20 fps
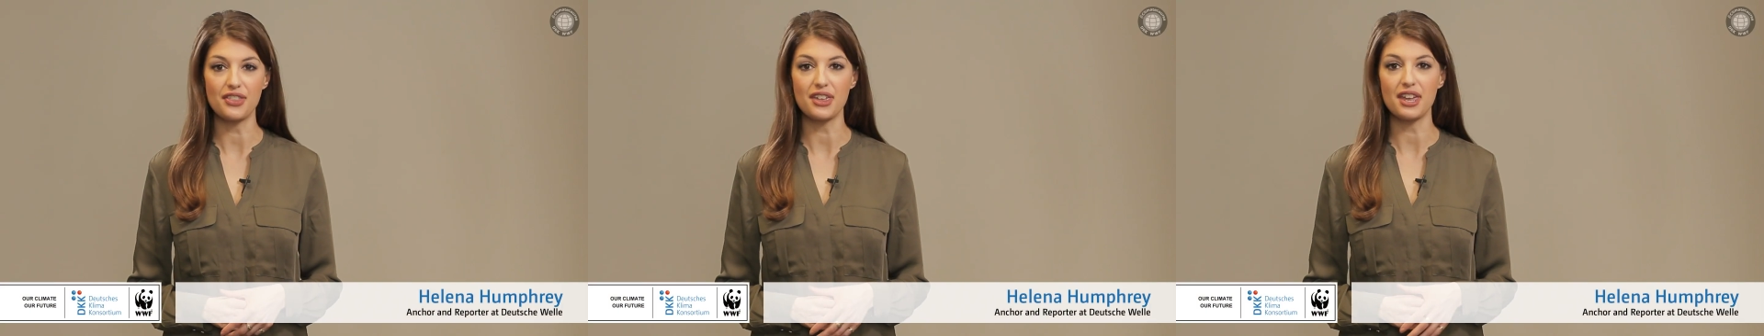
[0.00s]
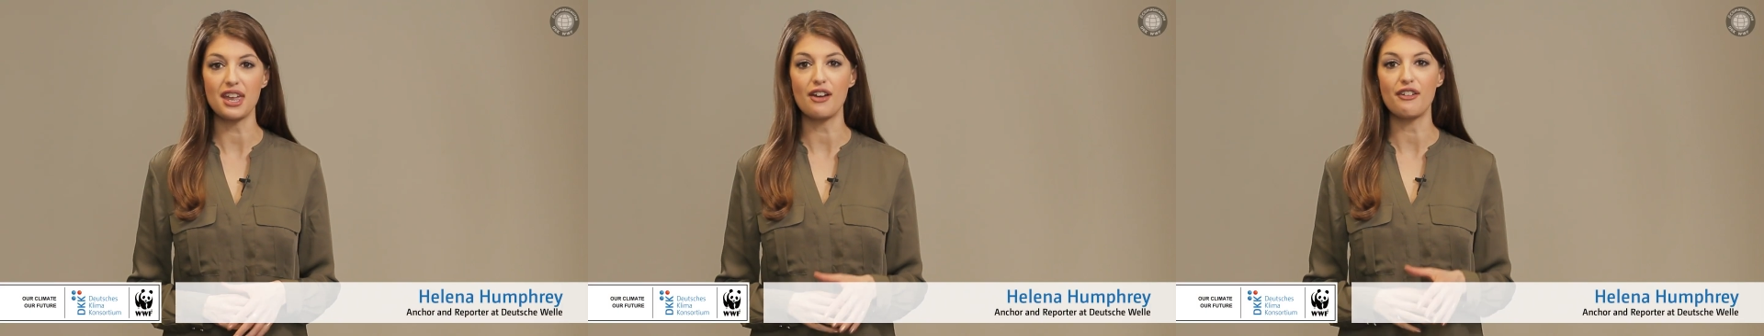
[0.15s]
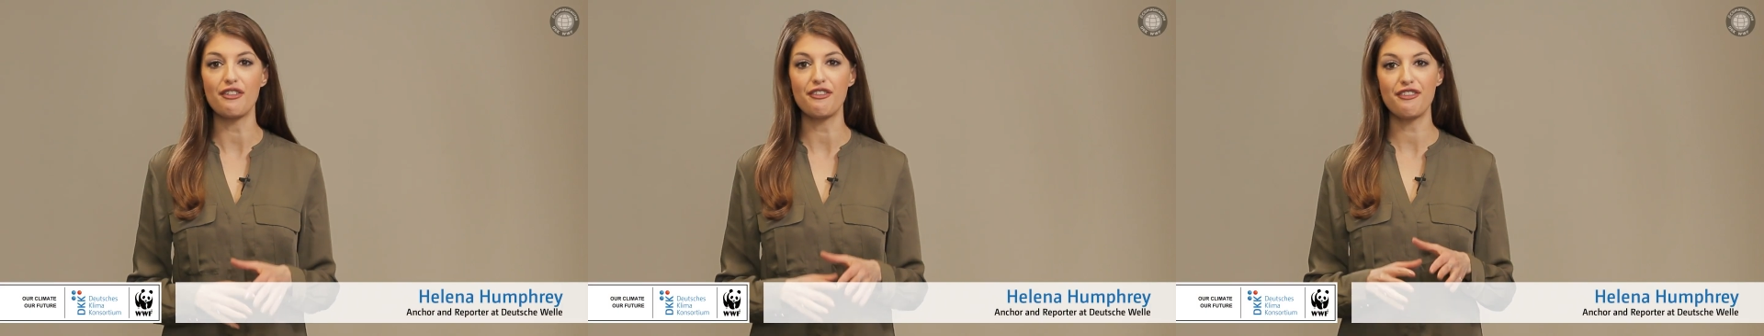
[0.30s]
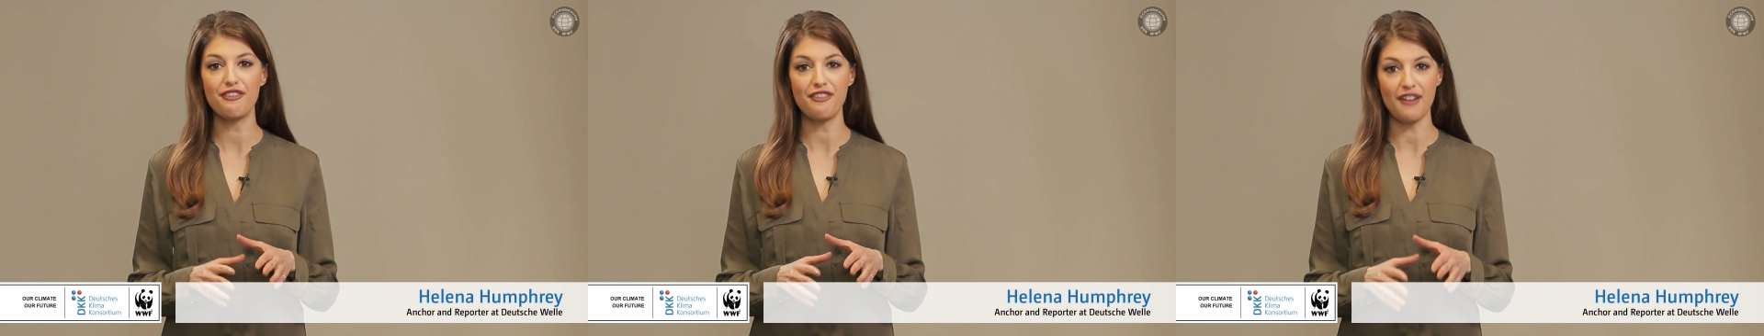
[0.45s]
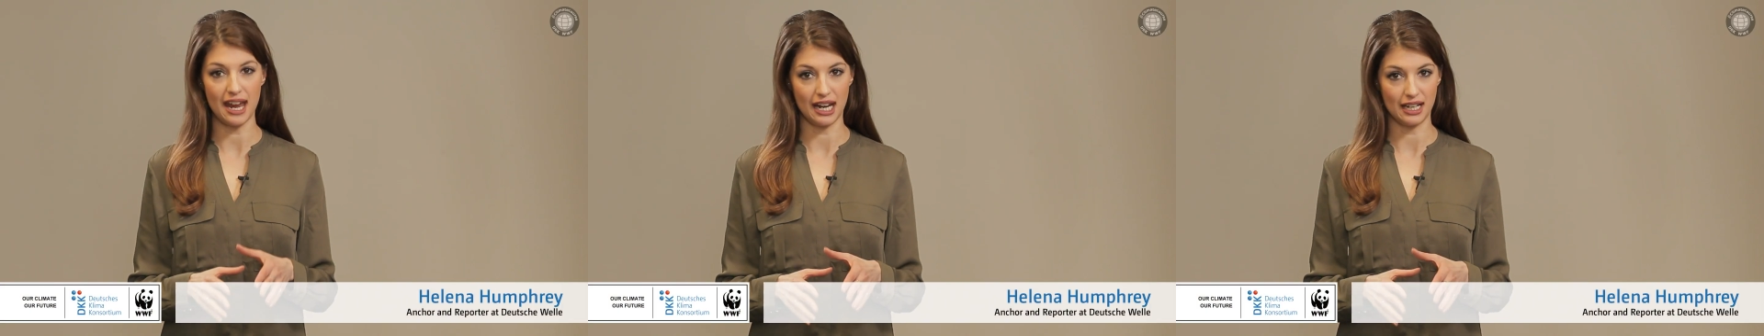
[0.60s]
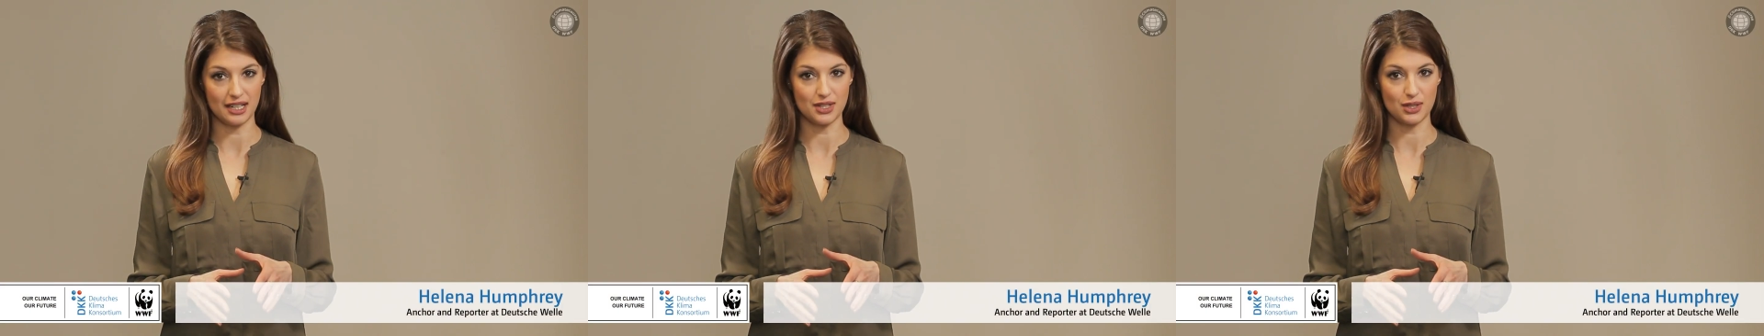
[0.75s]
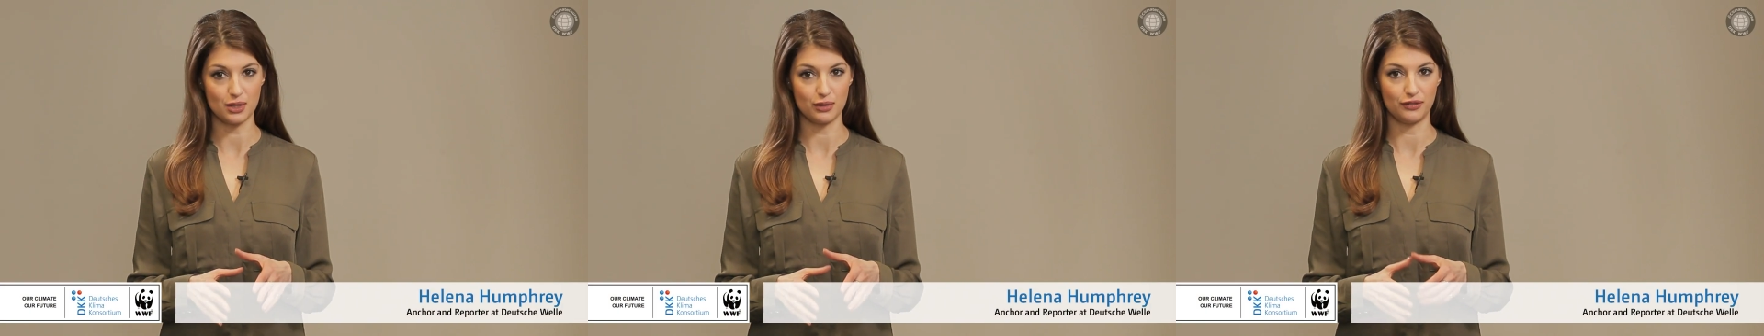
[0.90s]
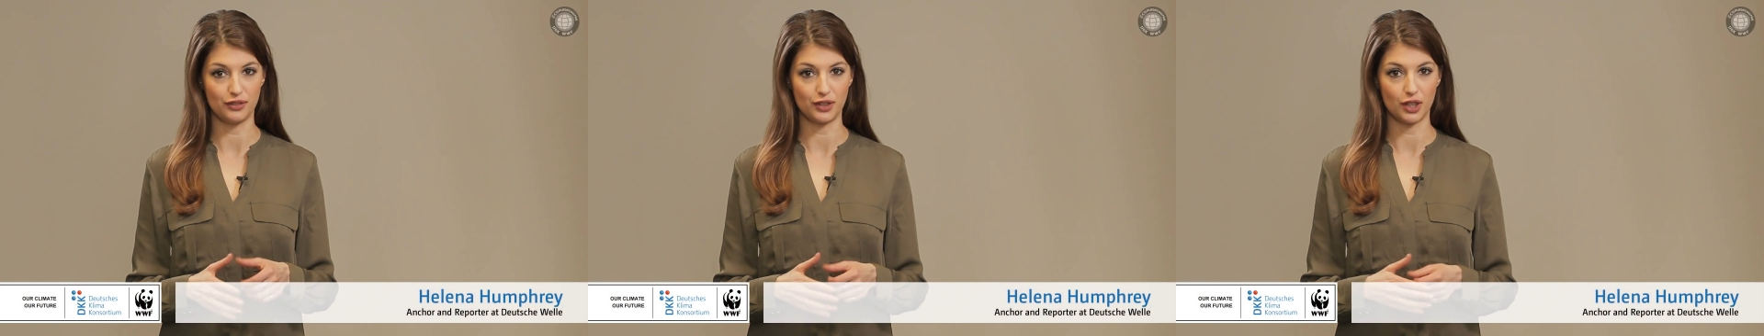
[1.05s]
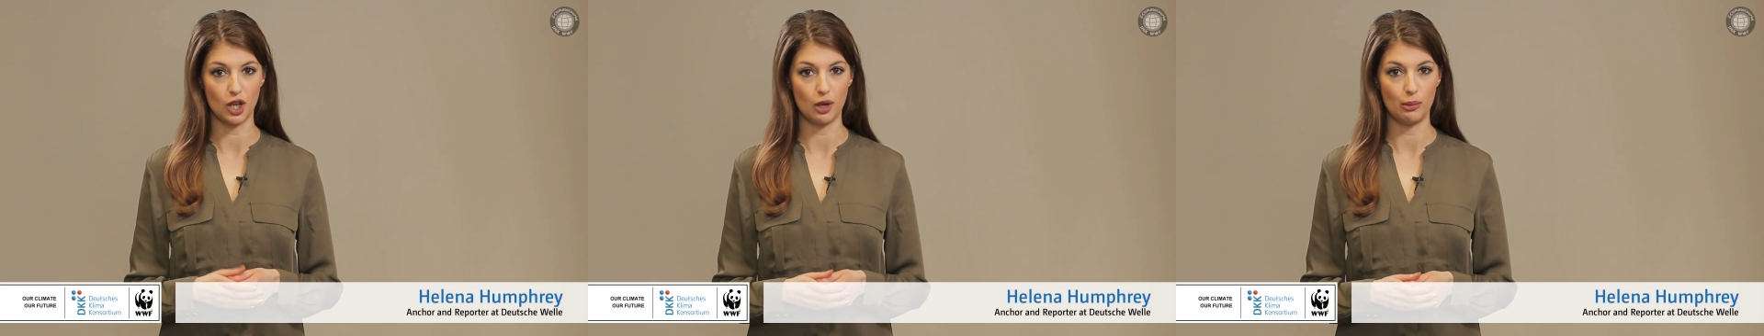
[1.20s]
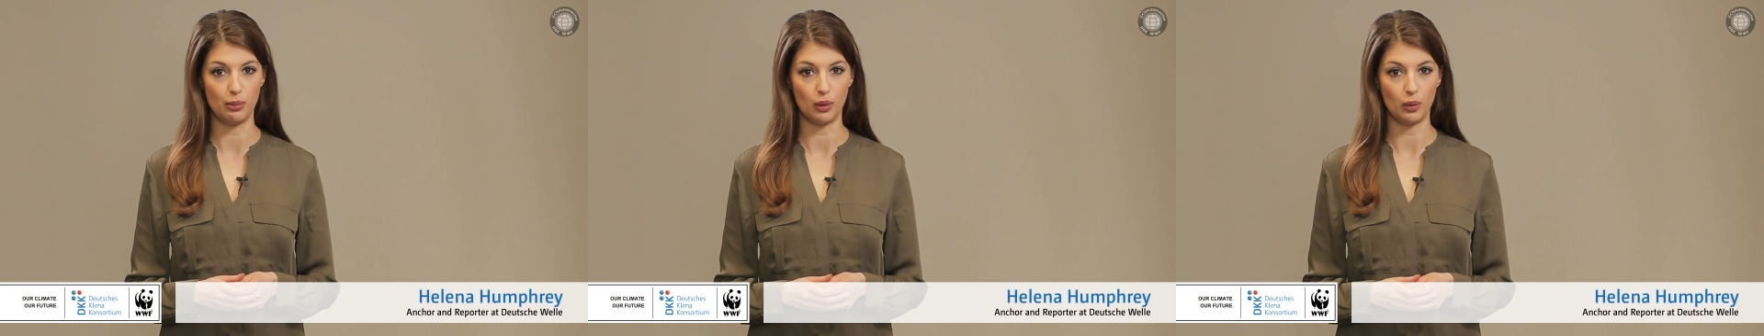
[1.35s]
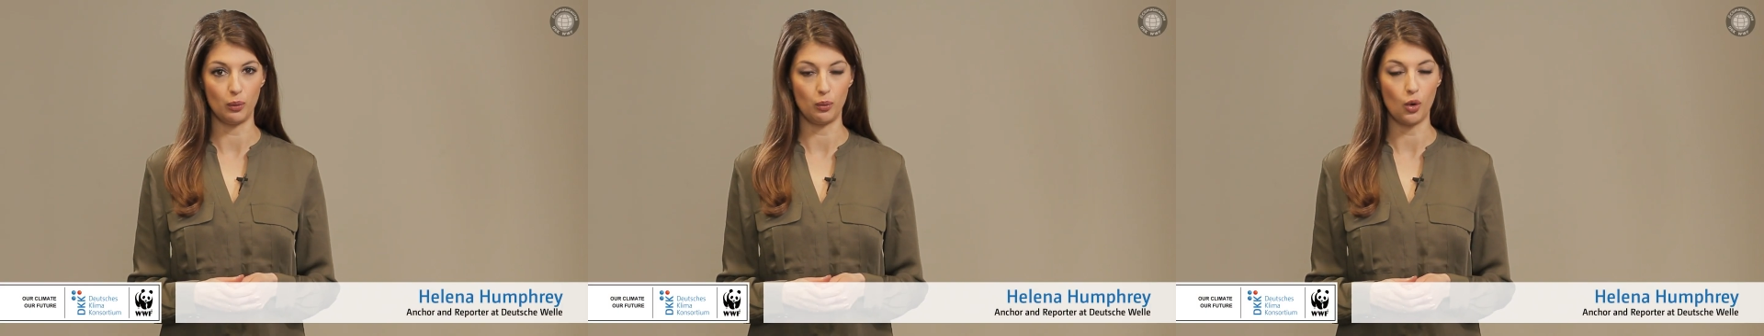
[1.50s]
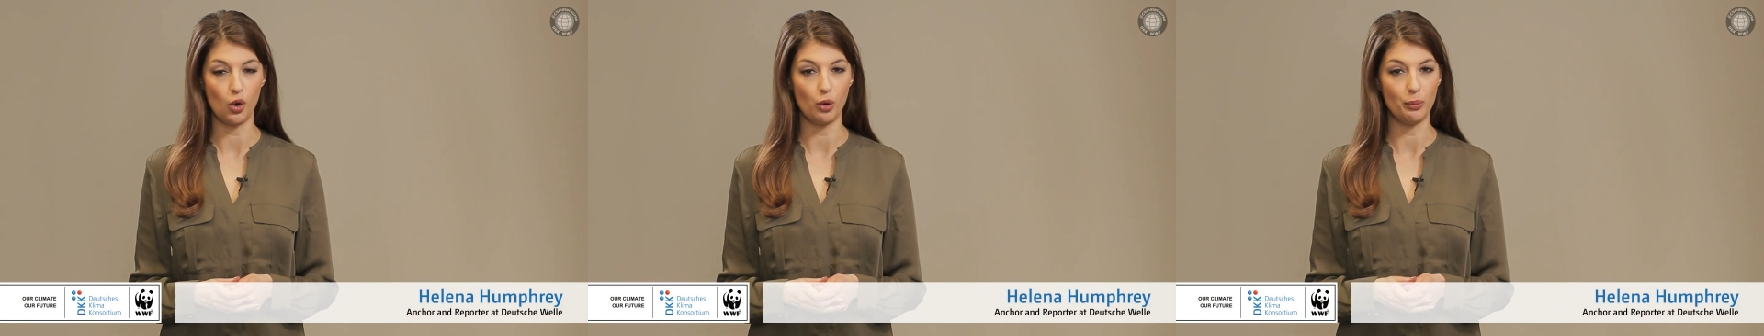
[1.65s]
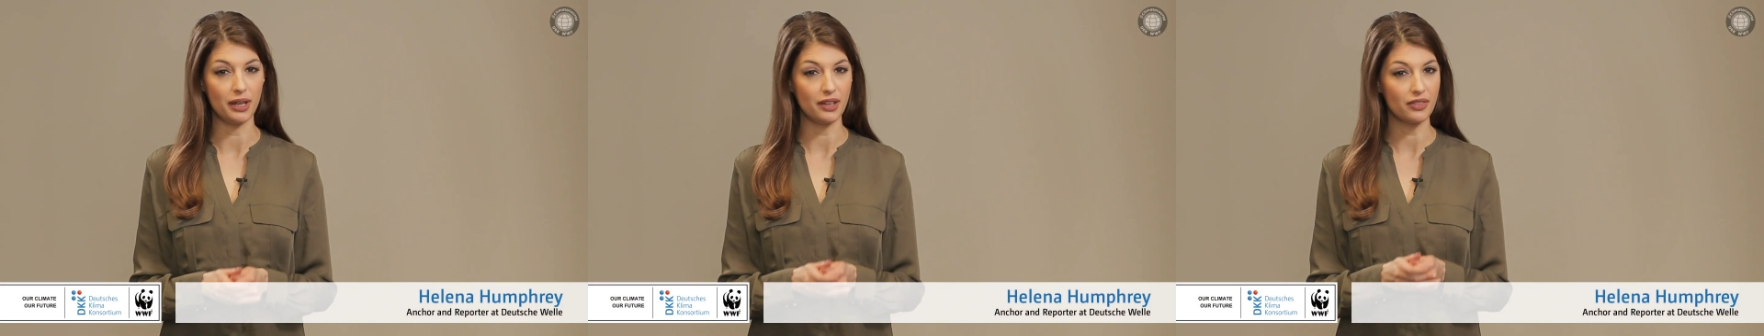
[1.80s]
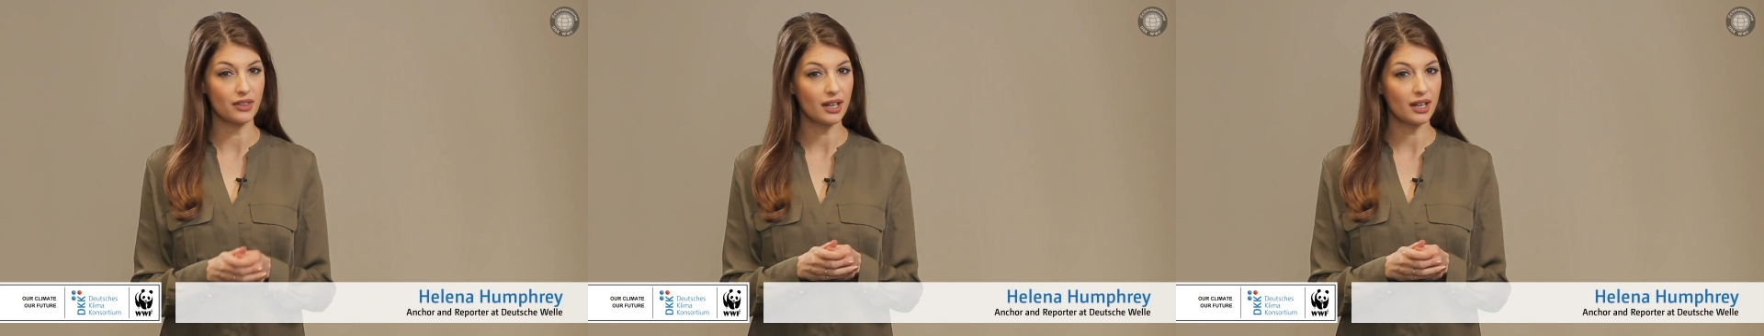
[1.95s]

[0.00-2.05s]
the effects of global warming,